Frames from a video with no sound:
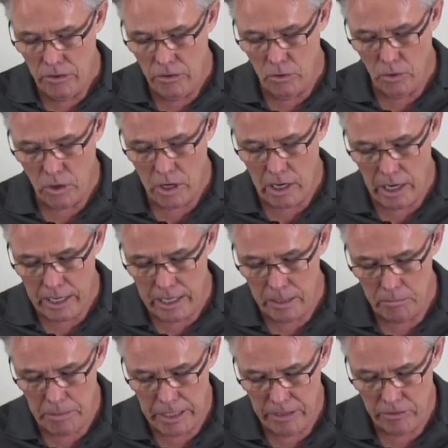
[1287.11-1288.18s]
your
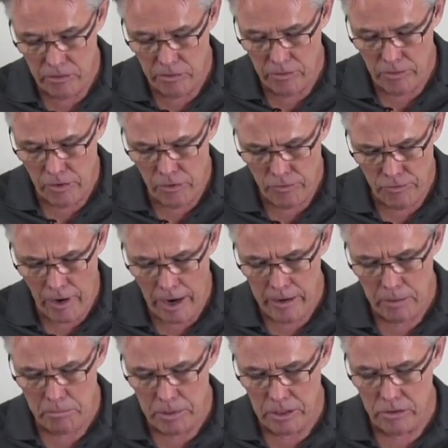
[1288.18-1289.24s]
cocking piece and your
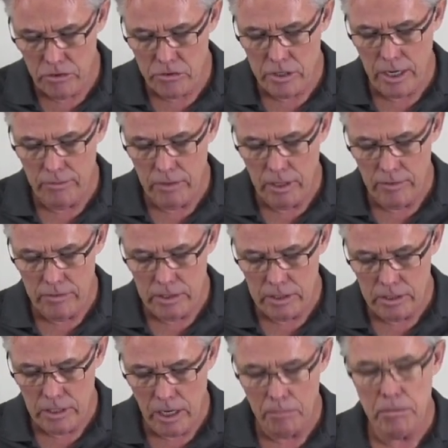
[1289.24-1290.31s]
firing pin to travel over
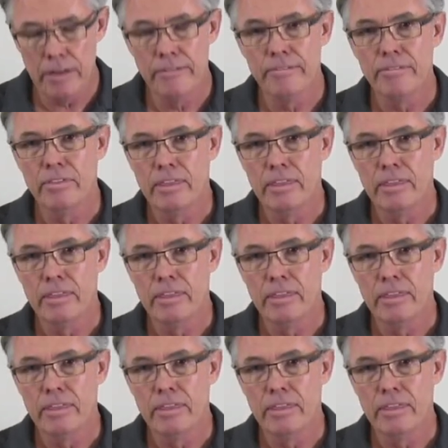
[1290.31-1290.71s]
the top.